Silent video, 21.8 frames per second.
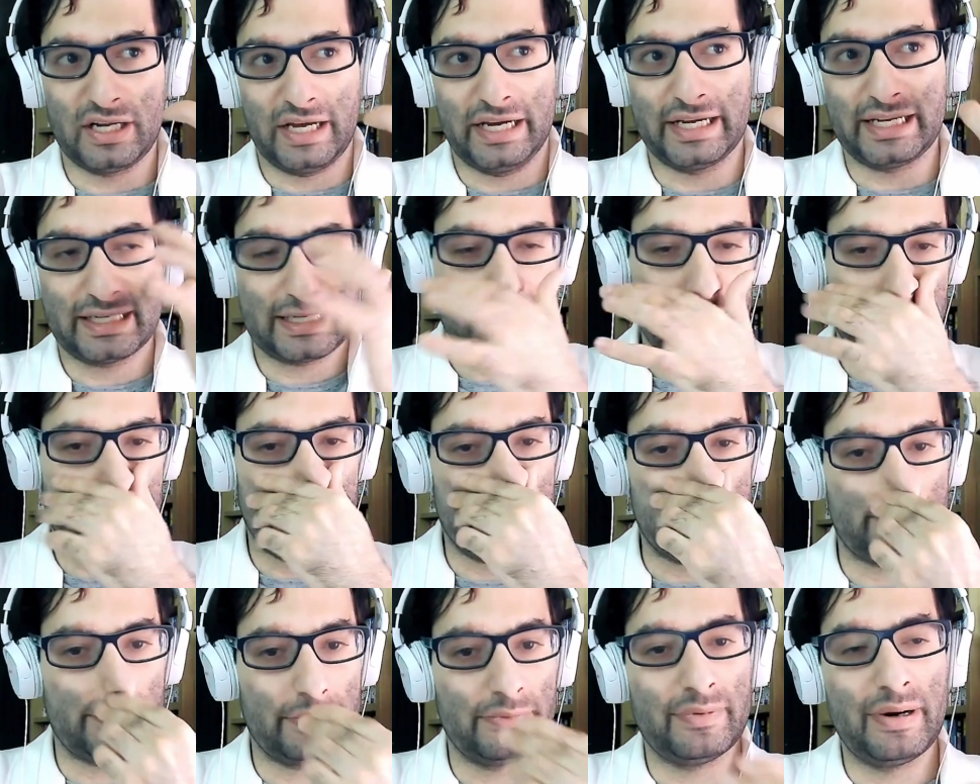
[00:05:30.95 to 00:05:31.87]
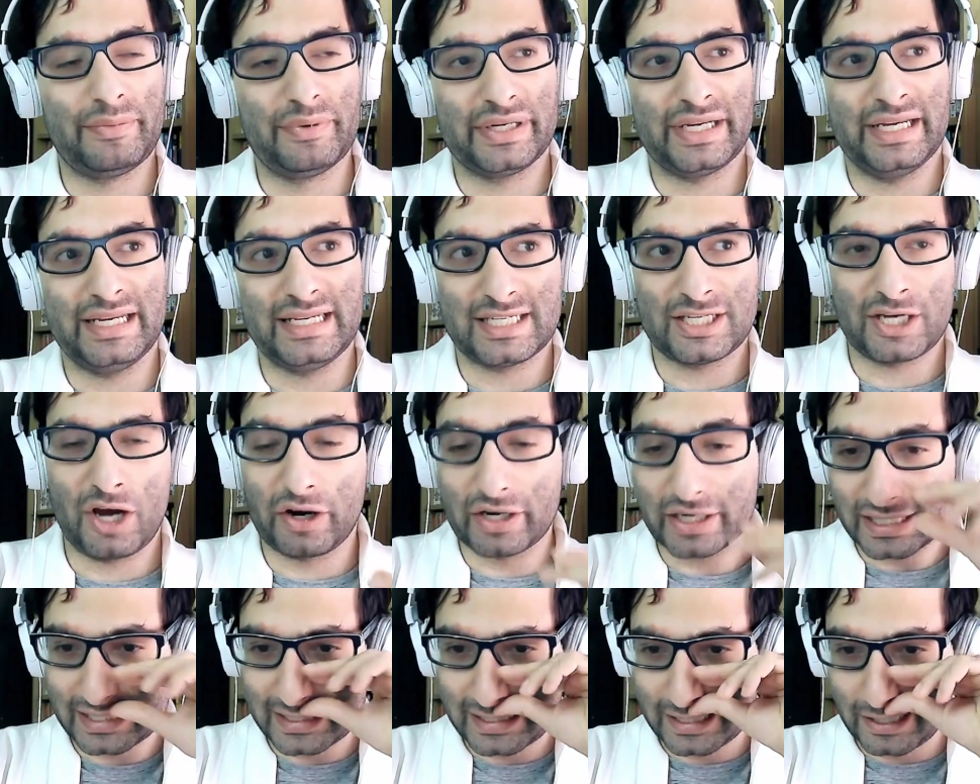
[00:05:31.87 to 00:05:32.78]
Like, he's remembering his
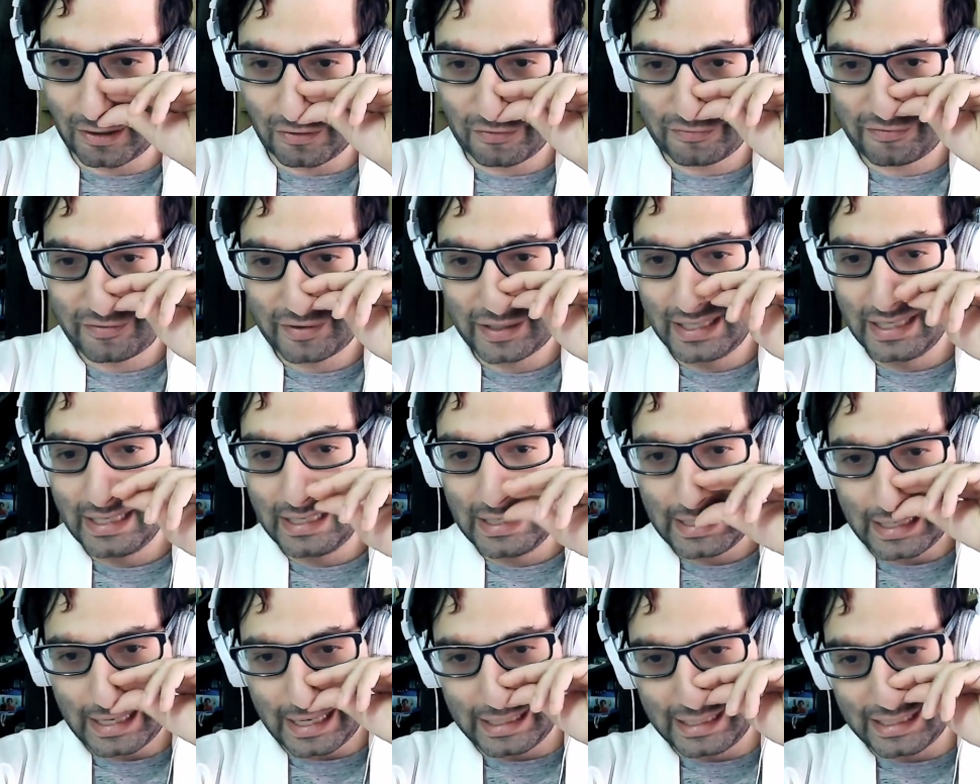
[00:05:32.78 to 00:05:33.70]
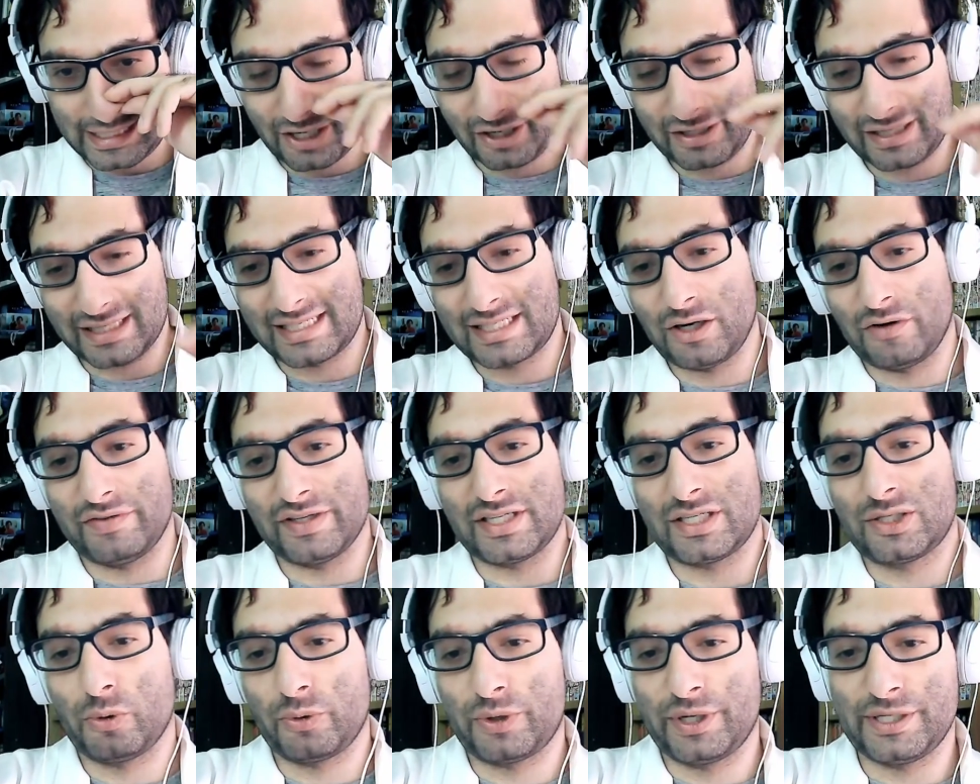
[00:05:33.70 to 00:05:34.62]
younger self, and his younger self
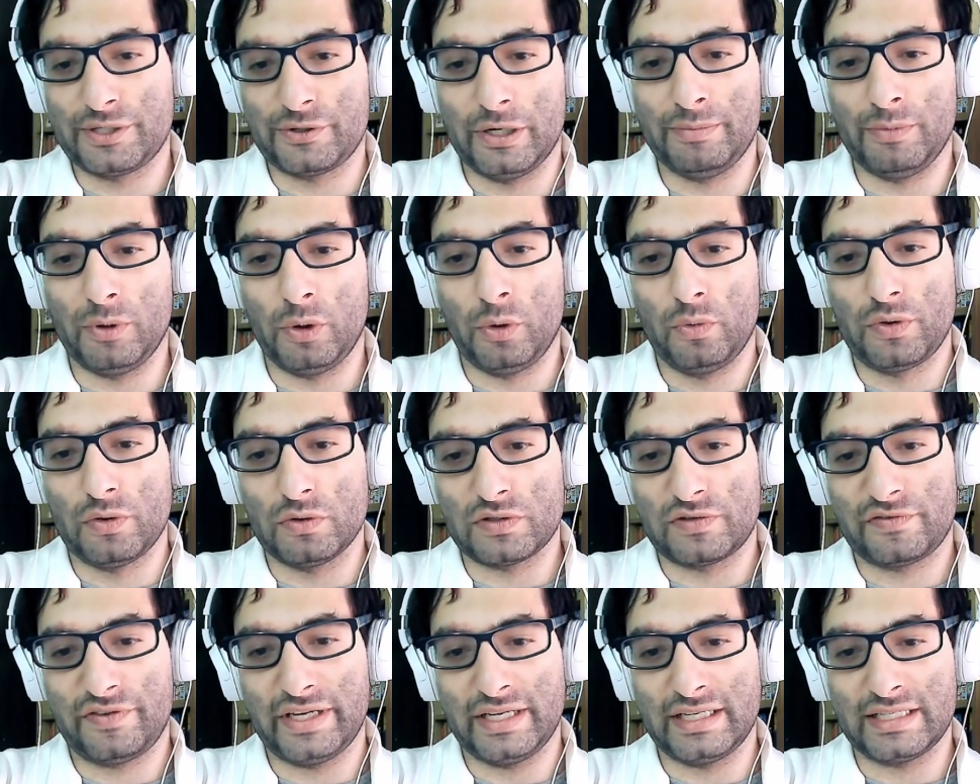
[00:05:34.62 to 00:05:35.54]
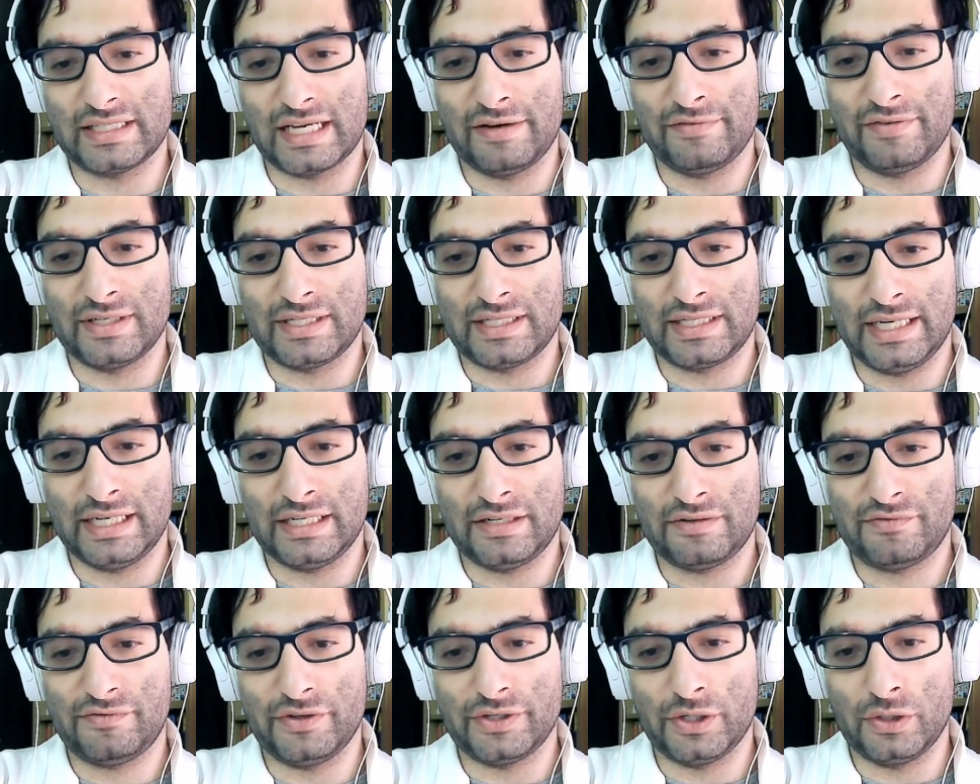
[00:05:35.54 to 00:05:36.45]
is talking to him. All those things ever
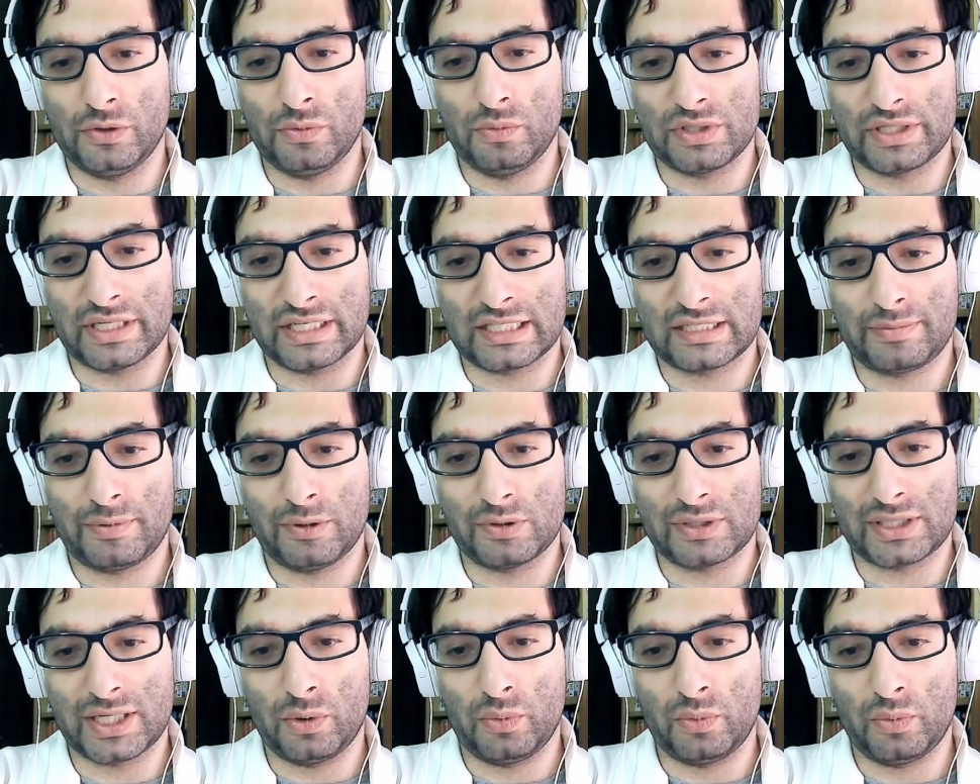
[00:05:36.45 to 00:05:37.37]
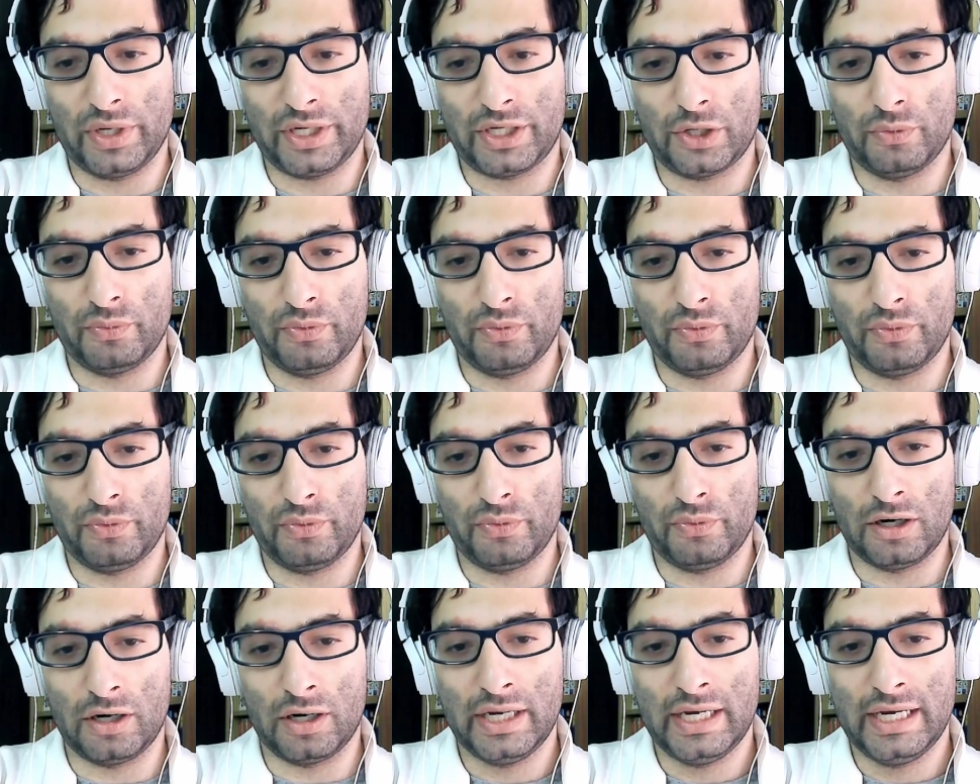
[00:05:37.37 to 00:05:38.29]
did for you was expose how weak you really
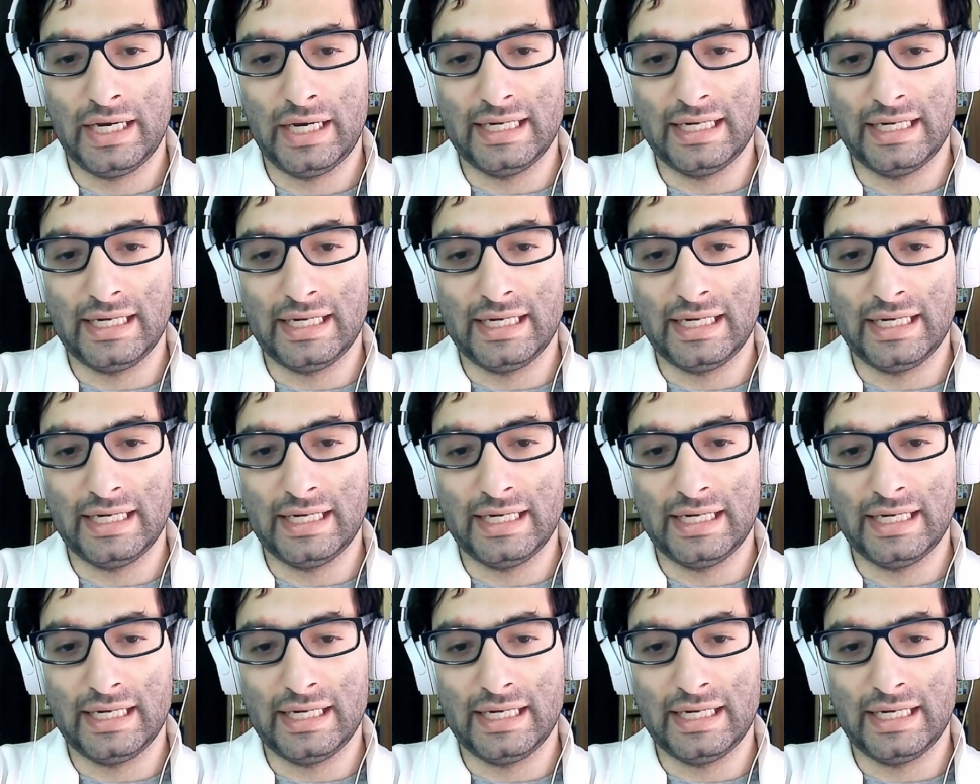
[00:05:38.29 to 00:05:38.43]
are.